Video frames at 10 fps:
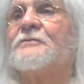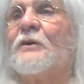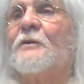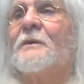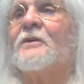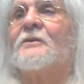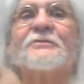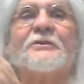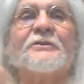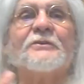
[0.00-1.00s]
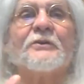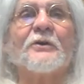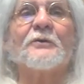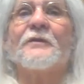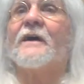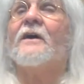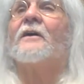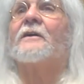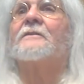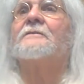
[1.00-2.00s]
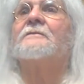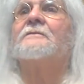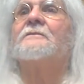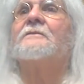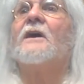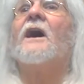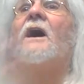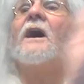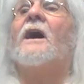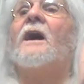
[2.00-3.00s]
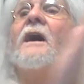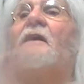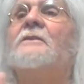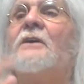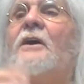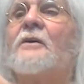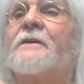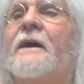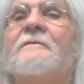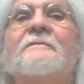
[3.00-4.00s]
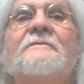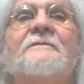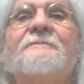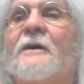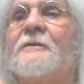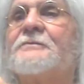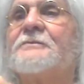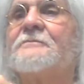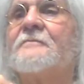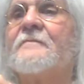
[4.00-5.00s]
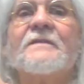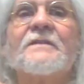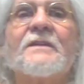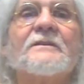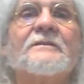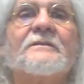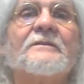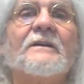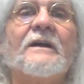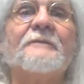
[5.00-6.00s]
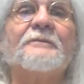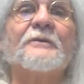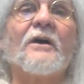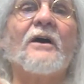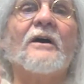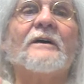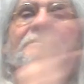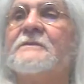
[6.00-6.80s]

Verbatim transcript: show up, but also you don't know who they are. Right. Ah, okay. Folks, if you're on,